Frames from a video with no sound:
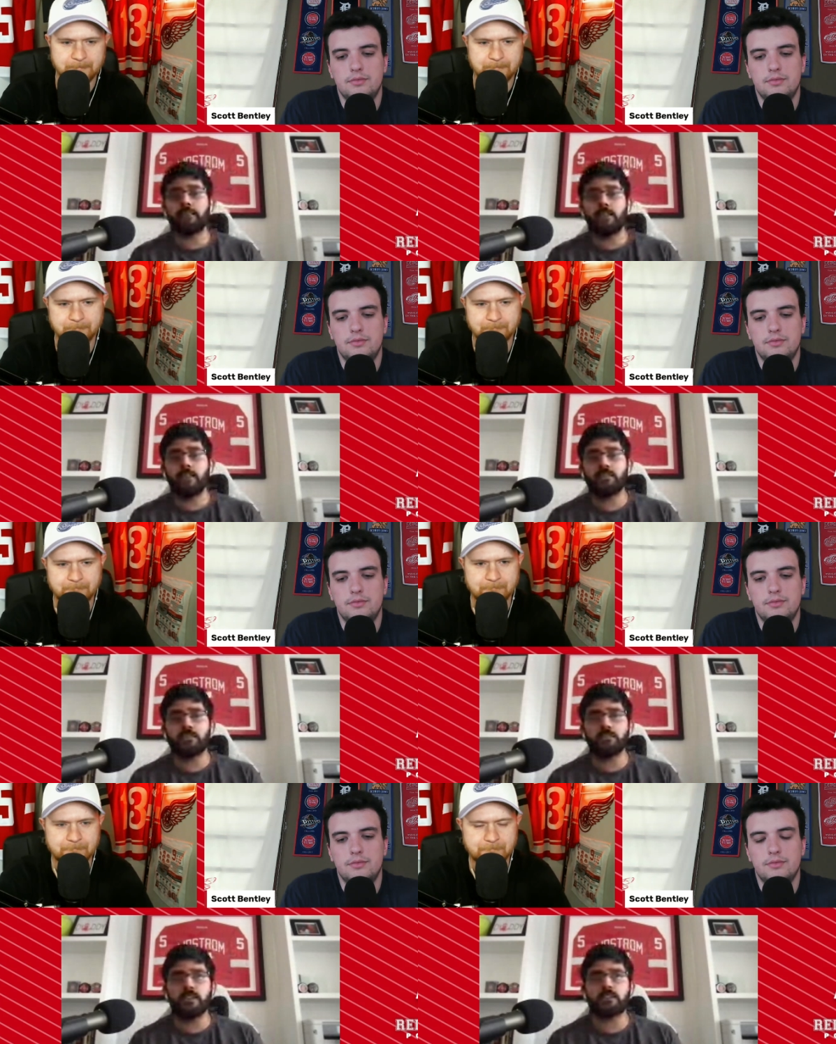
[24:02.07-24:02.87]
Speaker 1: I think at
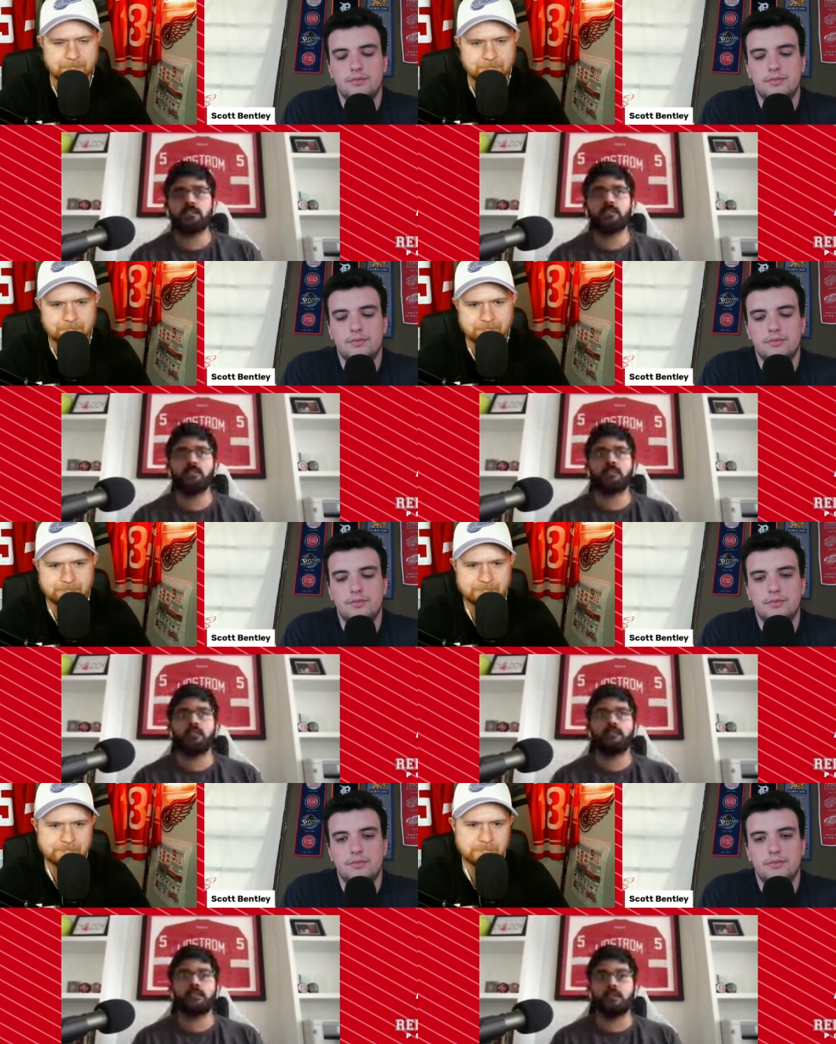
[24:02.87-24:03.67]
a minimum, he's
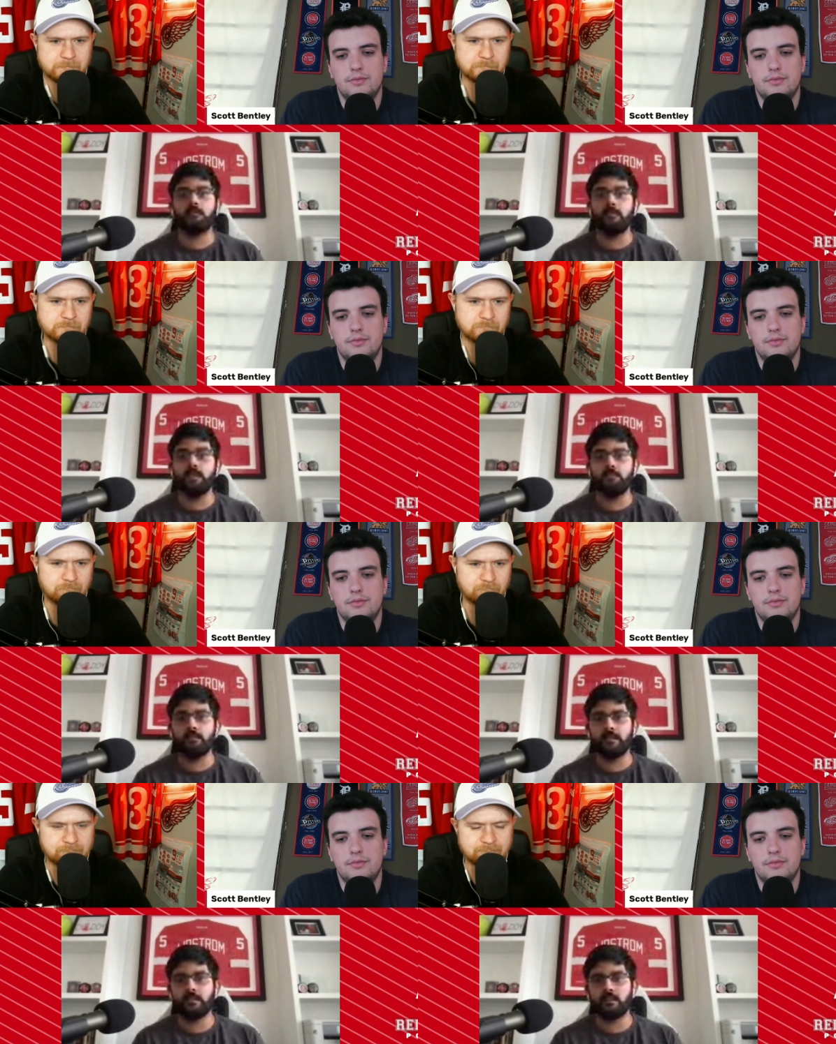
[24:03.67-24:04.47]
going to need
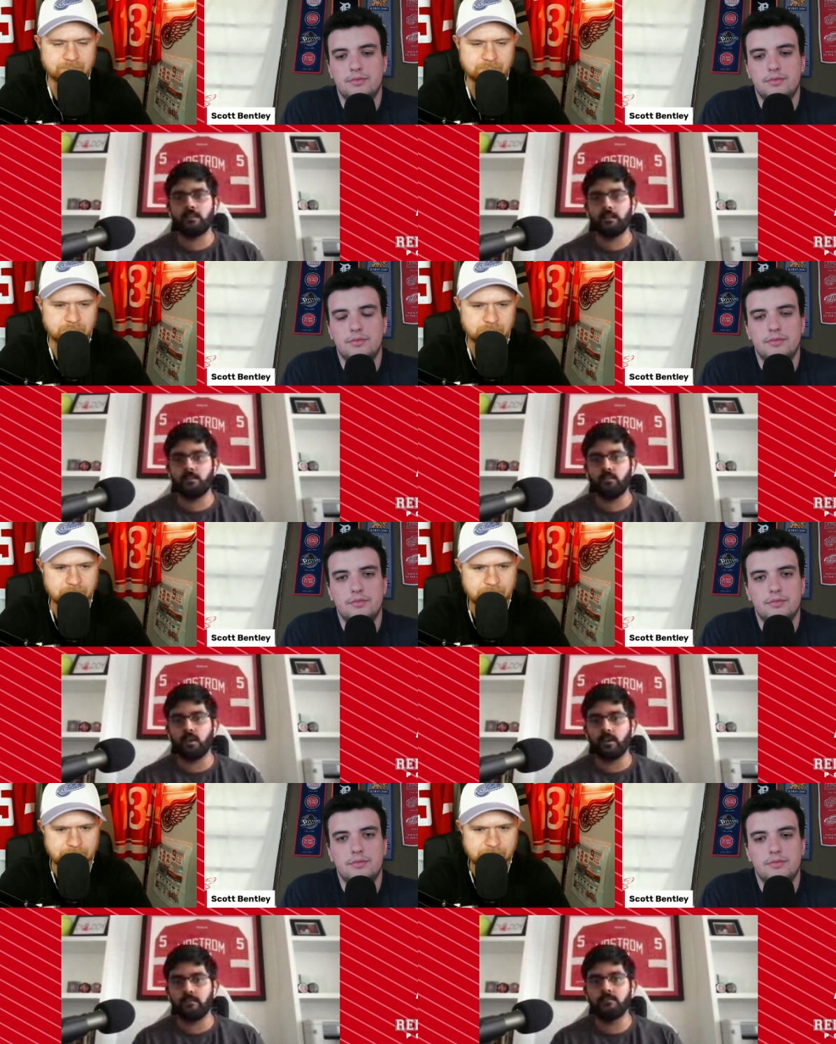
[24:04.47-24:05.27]
one, if not
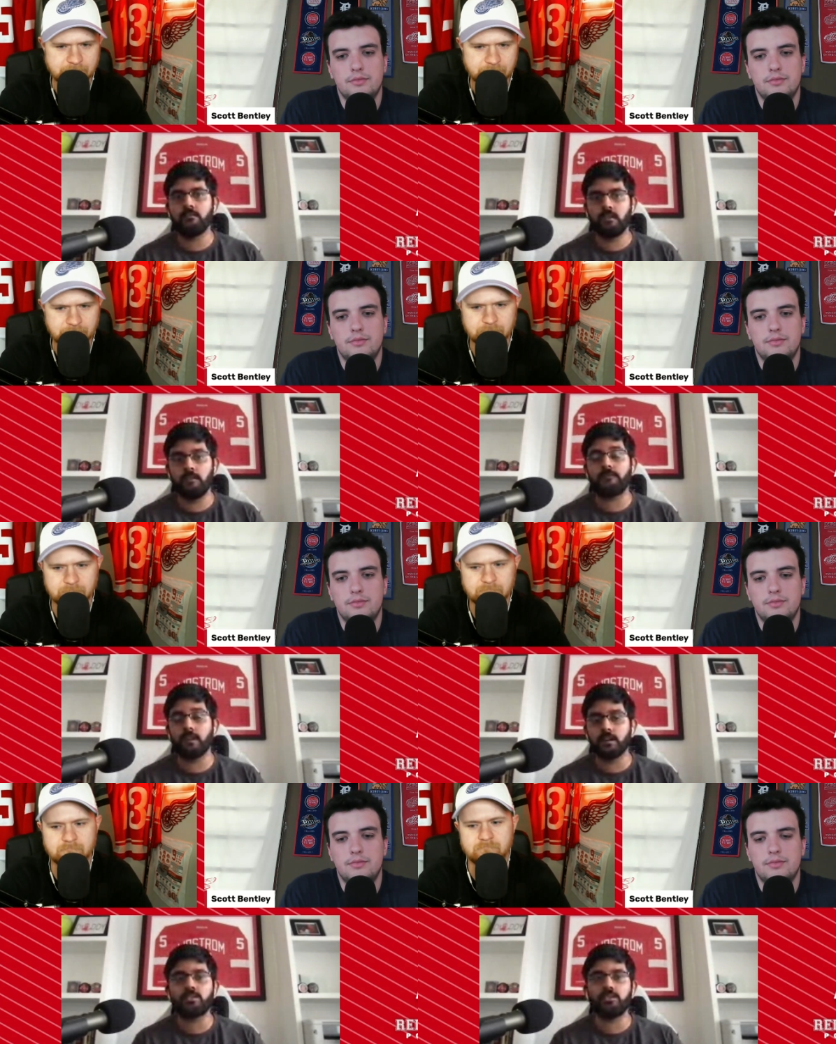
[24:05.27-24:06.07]
two years at the
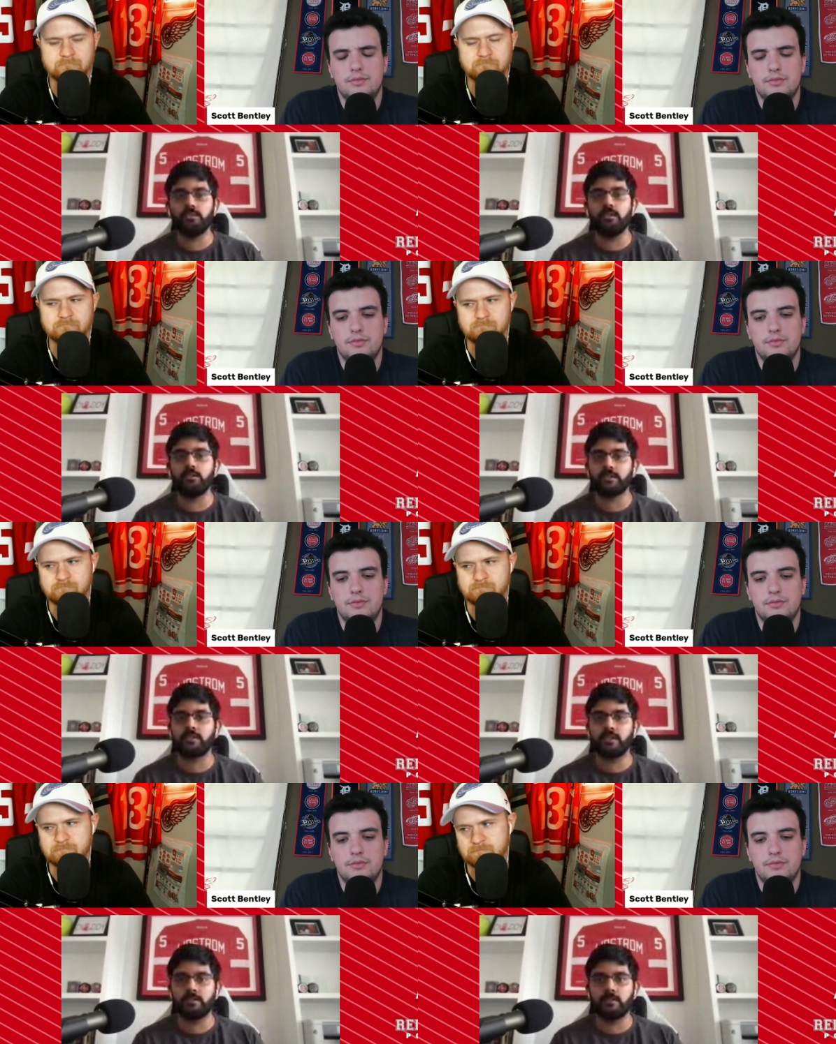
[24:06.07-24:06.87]
NCAA. So
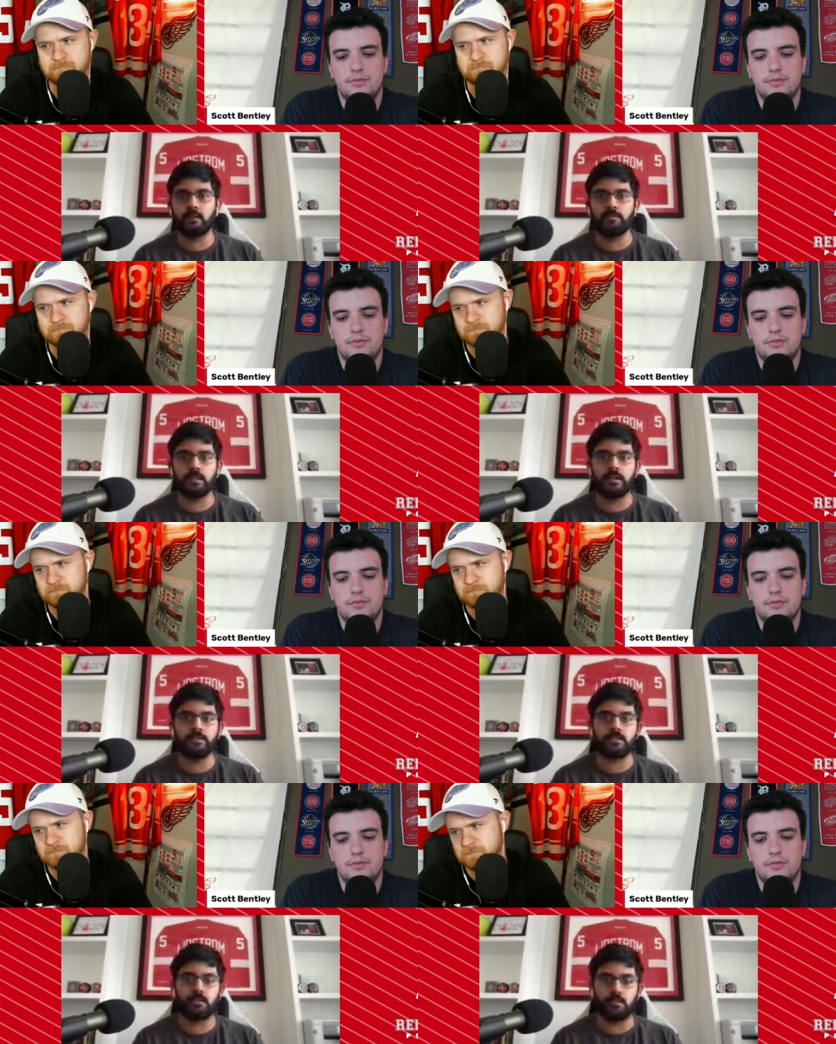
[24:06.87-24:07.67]
you're looking at
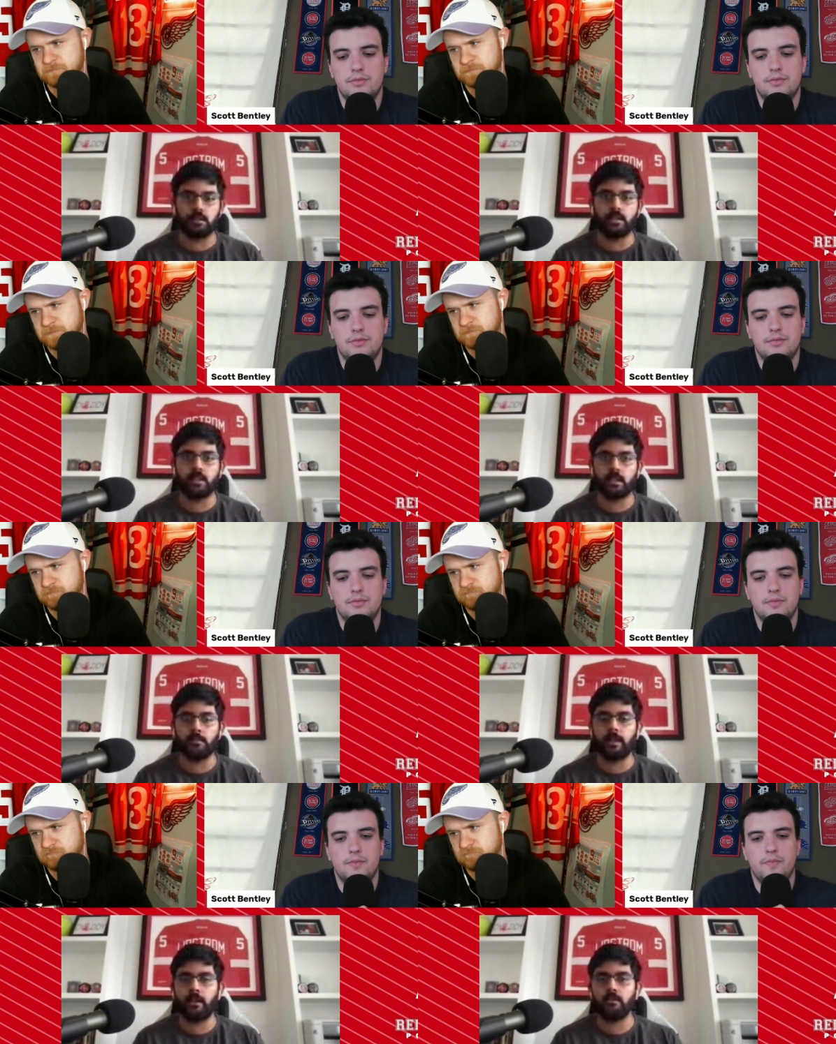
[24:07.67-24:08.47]
about three
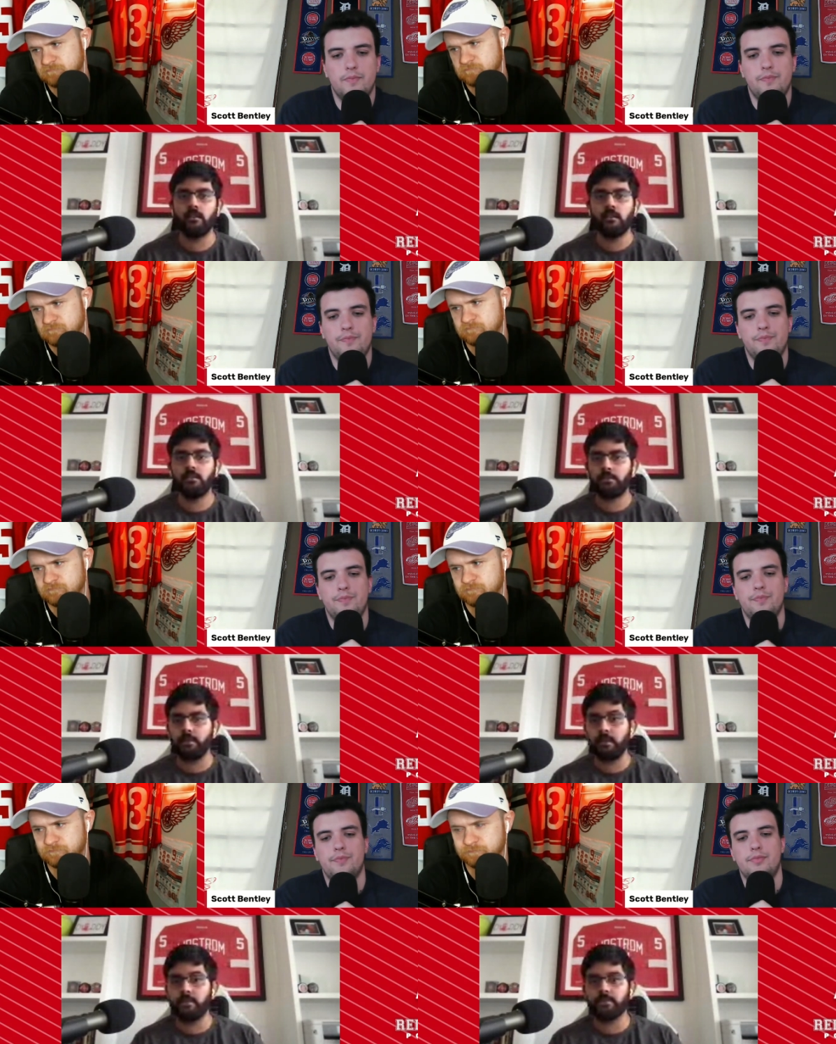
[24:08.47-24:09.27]
years from now for
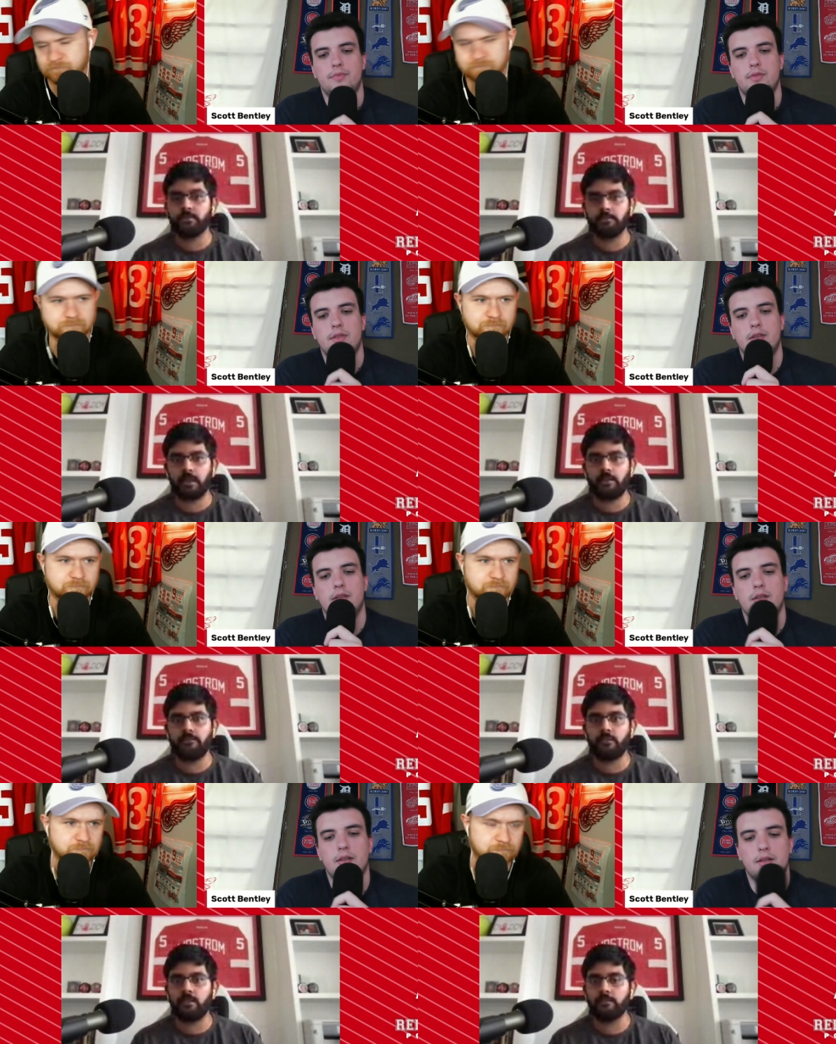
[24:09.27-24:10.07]
him to
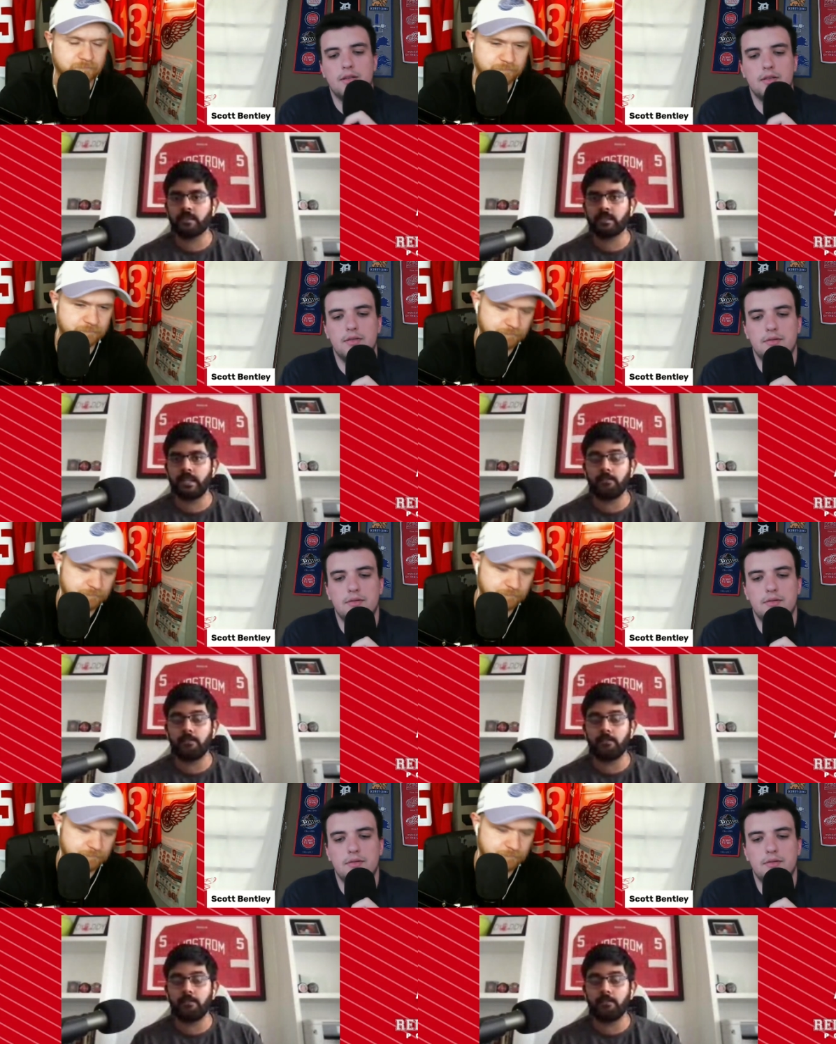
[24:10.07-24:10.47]
debut. Uh,